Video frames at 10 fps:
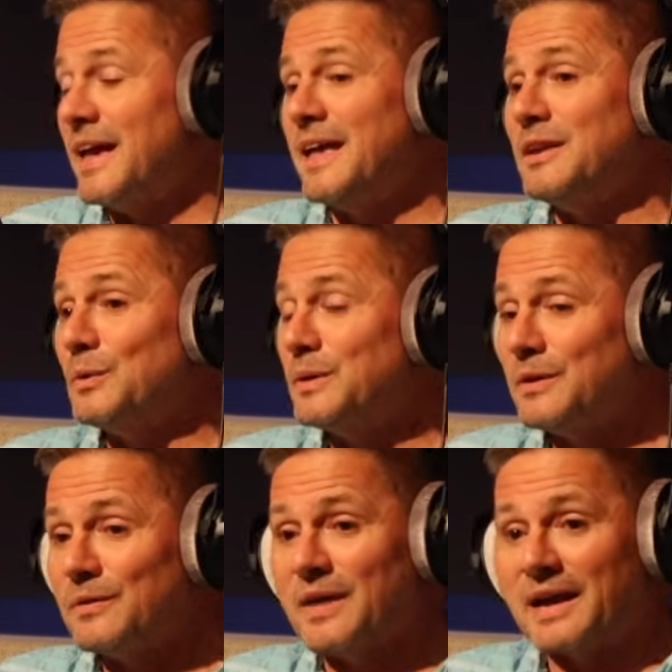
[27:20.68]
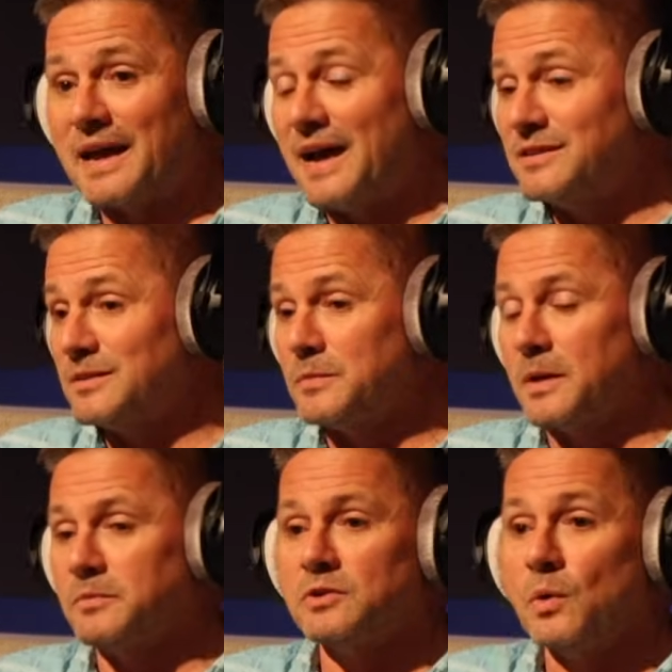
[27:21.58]
And you'll hear that guy
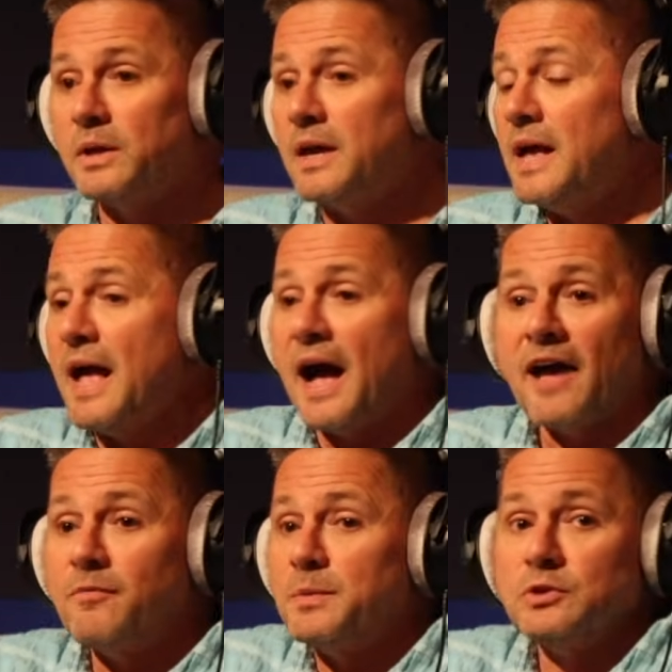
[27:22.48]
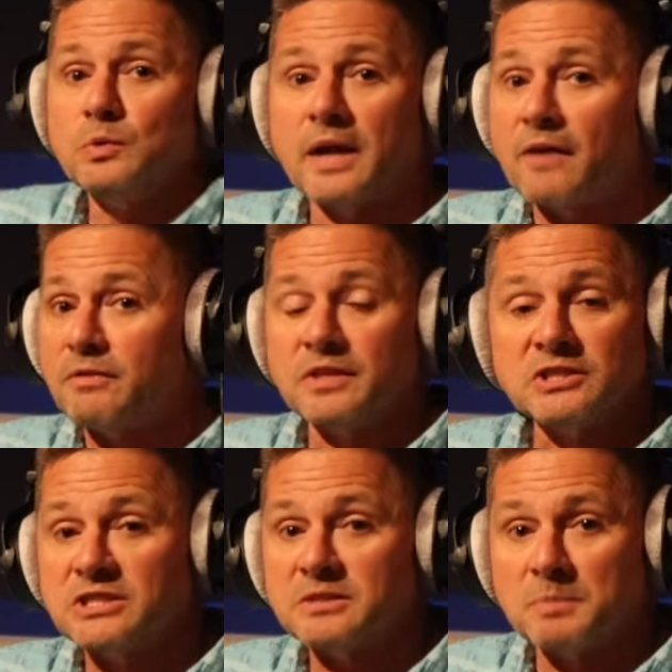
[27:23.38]
sometimes, Tony, I've been doing everything
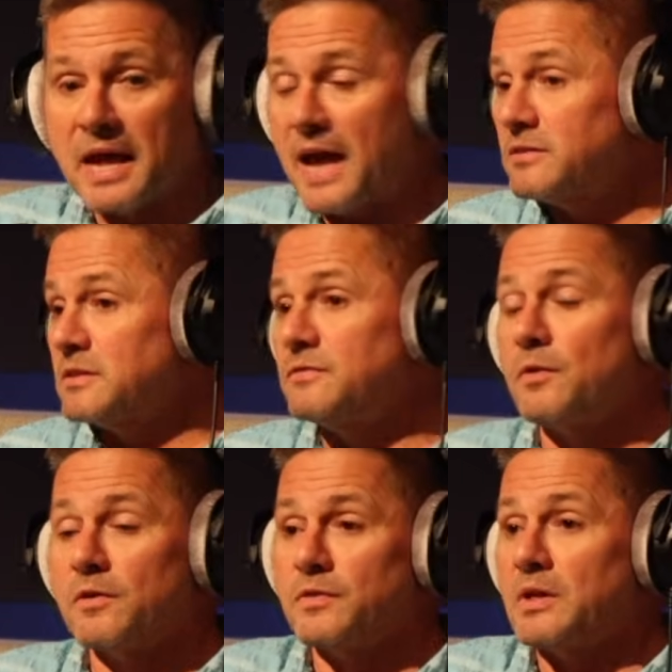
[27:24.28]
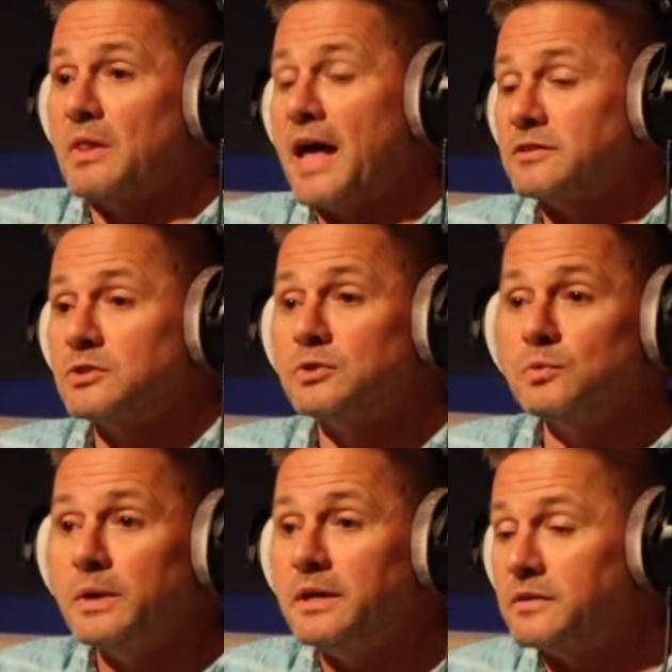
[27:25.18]
she's been asking for the last 2
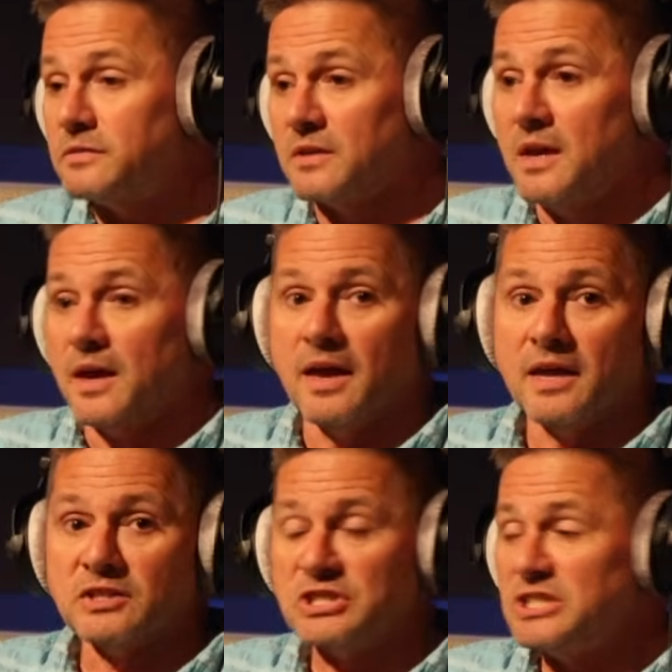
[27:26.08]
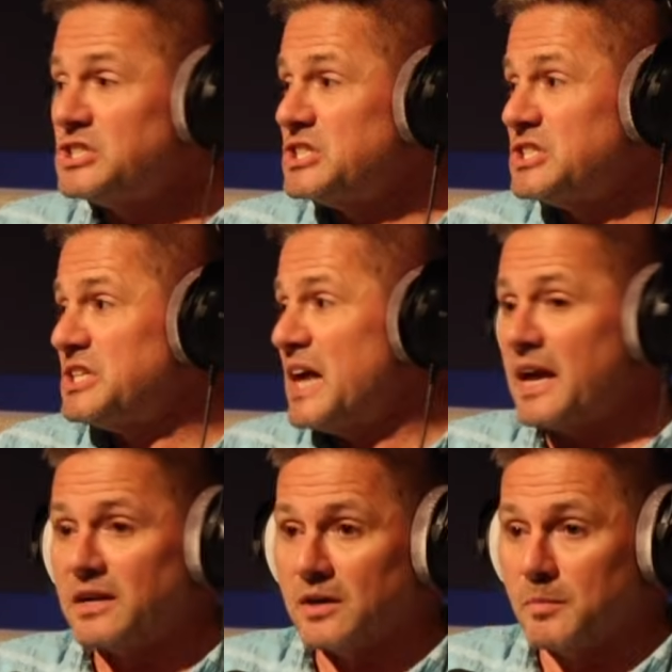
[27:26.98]
weeks, and she's just
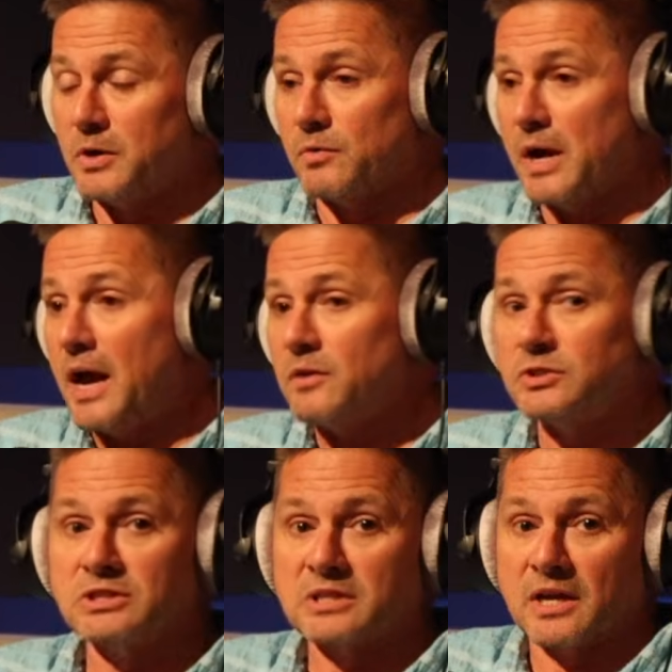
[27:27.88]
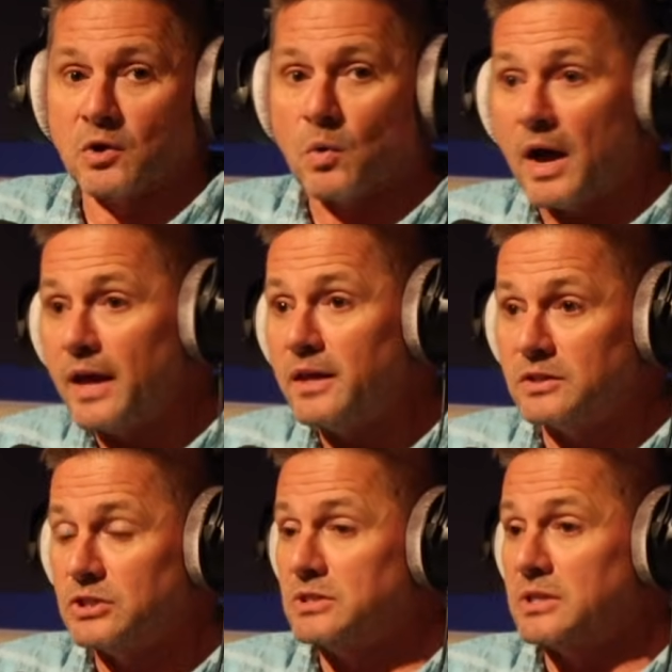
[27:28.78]
not coming around. She's kind of quiet
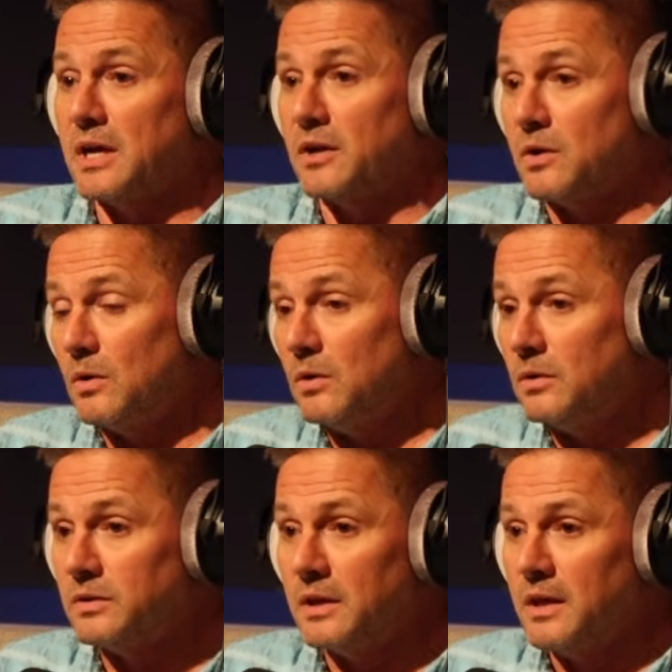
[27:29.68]
and she's kind of cold.